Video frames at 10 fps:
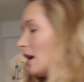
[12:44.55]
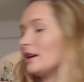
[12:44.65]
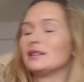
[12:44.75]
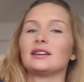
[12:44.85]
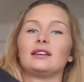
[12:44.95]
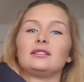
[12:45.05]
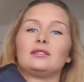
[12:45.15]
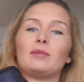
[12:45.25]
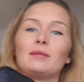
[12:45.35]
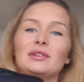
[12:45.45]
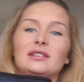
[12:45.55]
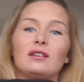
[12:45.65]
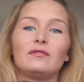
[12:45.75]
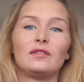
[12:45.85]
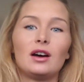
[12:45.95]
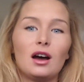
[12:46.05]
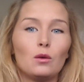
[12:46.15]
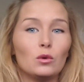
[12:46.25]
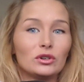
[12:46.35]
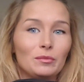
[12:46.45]
I decided to buy myself a
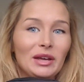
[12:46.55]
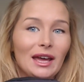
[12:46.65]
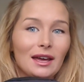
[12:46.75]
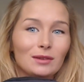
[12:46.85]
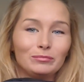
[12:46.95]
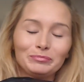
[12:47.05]
water pick.